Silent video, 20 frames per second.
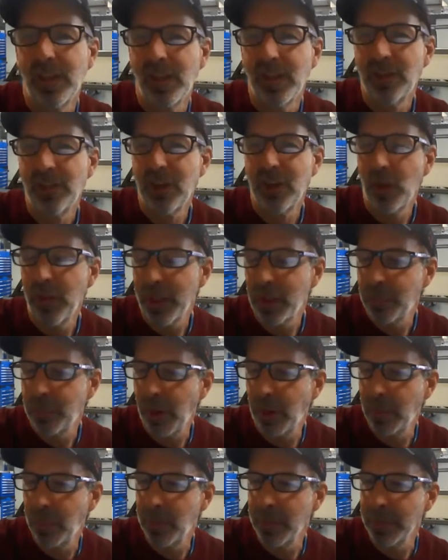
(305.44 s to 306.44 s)
So that's
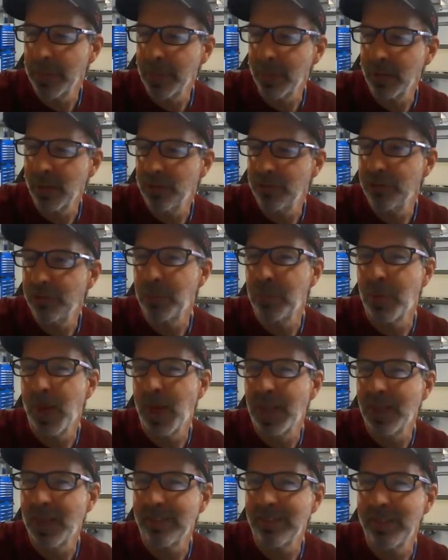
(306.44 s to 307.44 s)
probably close to
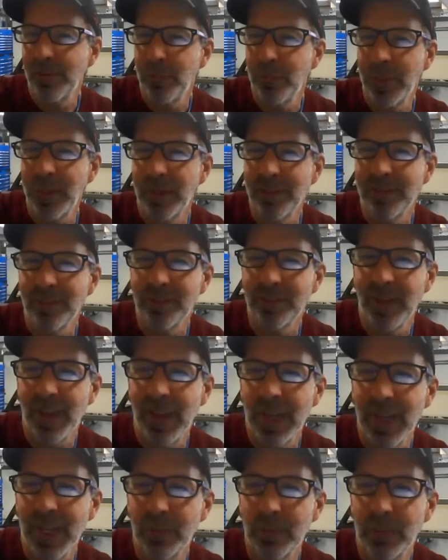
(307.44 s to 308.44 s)
my 7 minutes of
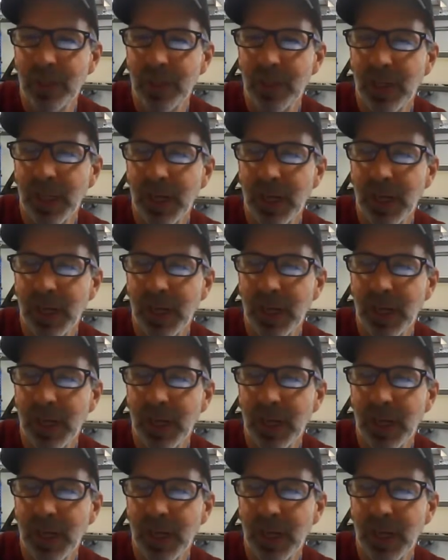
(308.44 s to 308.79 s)
fame.